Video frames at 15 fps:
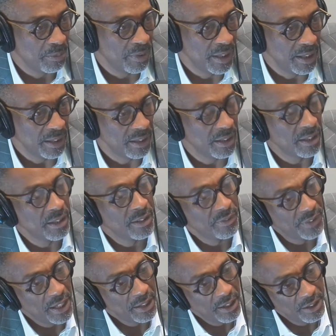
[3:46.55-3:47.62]
to bring
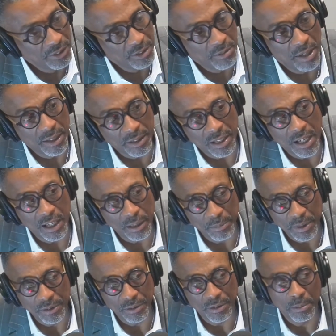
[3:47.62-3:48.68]
that underground
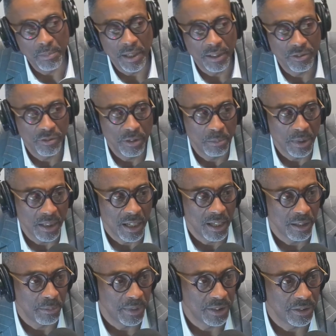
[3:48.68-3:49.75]
economy to the mainstream
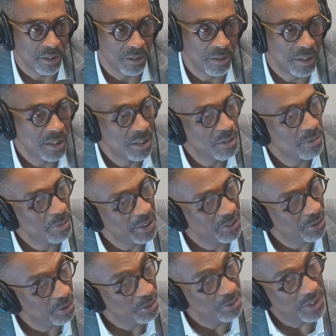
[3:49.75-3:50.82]
economy. So That's we so
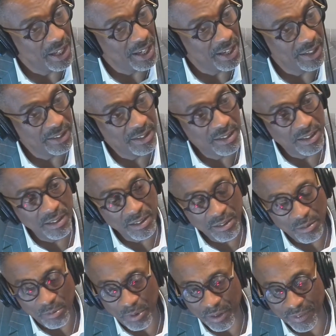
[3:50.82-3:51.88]
do true. that
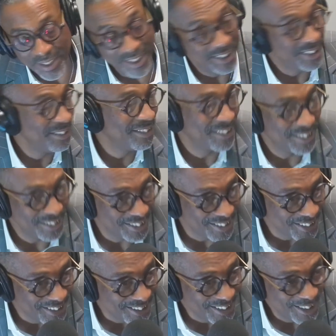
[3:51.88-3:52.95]
with kids.
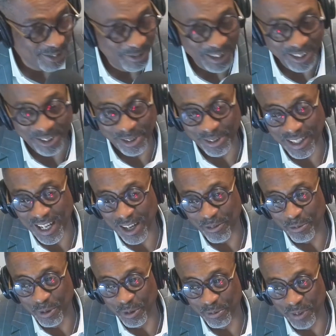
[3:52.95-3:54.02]
Yes. We do that
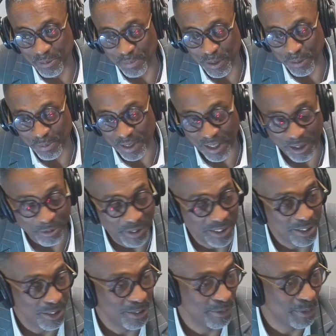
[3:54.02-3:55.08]
with people that are
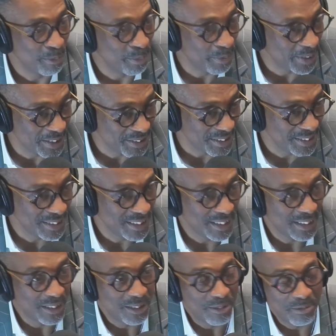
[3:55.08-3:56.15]
returning from prison.
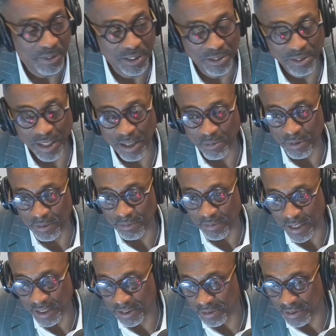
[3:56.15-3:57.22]
Uh-huh. We do that with
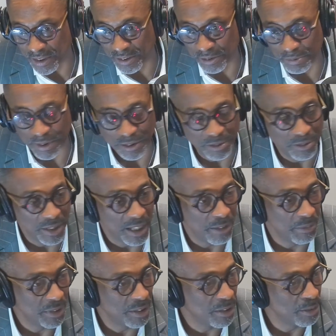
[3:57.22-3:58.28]
veterans. We do that
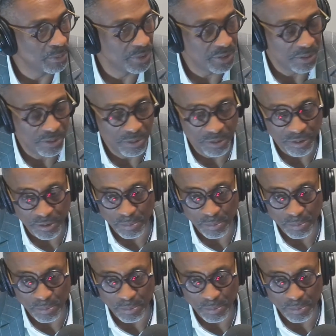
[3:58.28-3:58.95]
with homeschoolers.